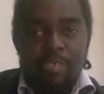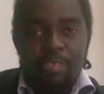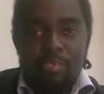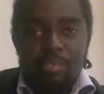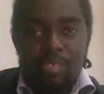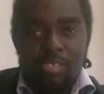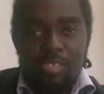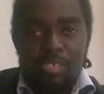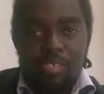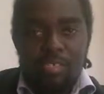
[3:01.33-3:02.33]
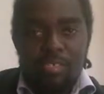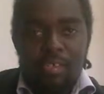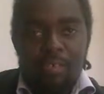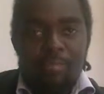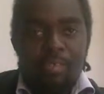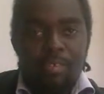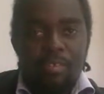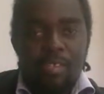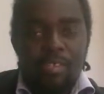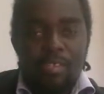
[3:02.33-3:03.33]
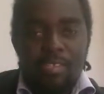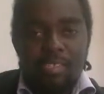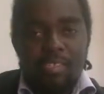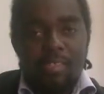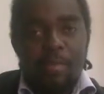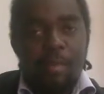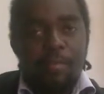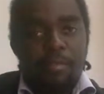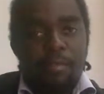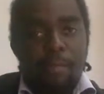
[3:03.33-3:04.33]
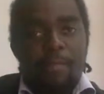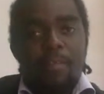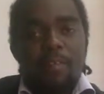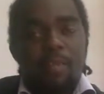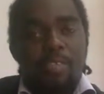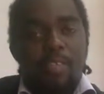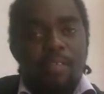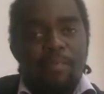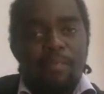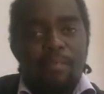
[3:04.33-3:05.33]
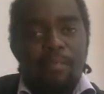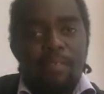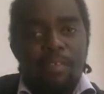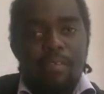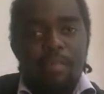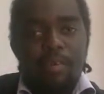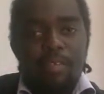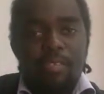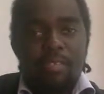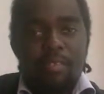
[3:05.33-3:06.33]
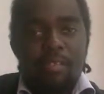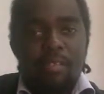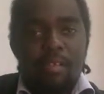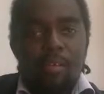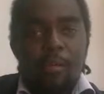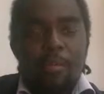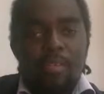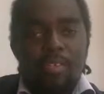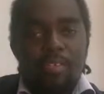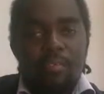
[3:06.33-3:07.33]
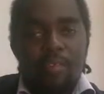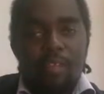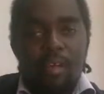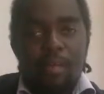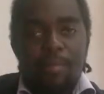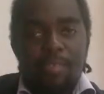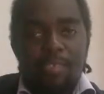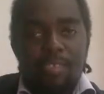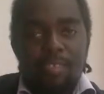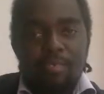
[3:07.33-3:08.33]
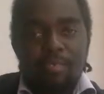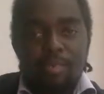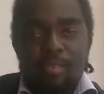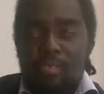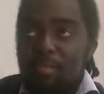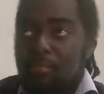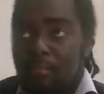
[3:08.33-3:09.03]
is neutrally charged, and we know that as it is a baryon, it must have 3 quarks, a combination of up and down quarks.